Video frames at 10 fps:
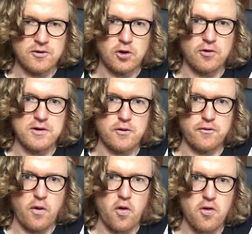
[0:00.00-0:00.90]
Turn
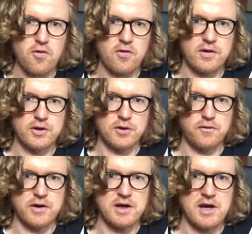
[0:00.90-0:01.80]
off all
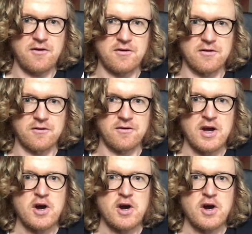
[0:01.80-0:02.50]
notifications